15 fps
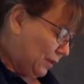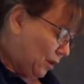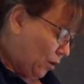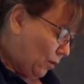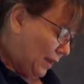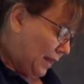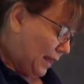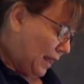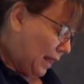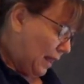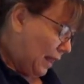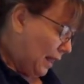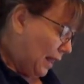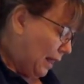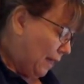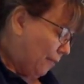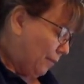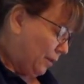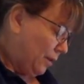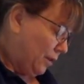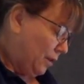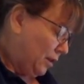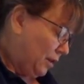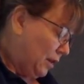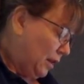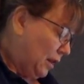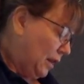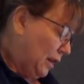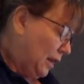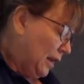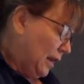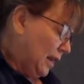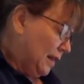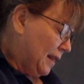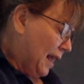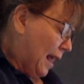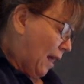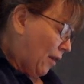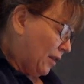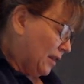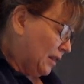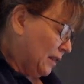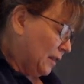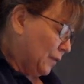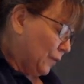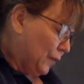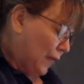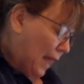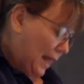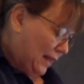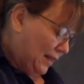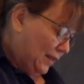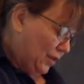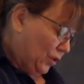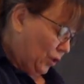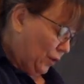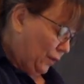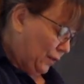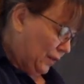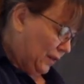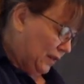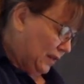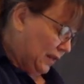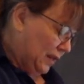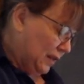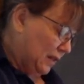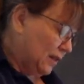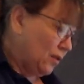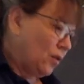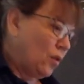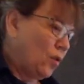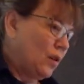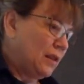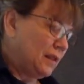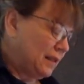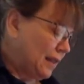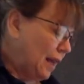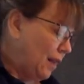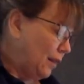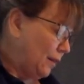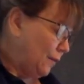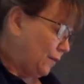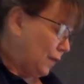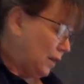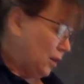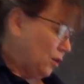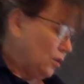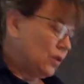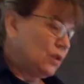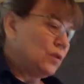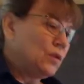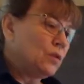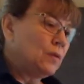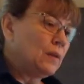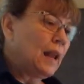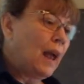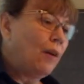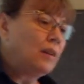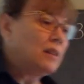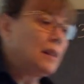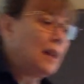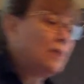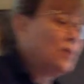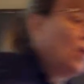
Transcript: going up. Now, it says flat surfaces on solid figures. So now it's not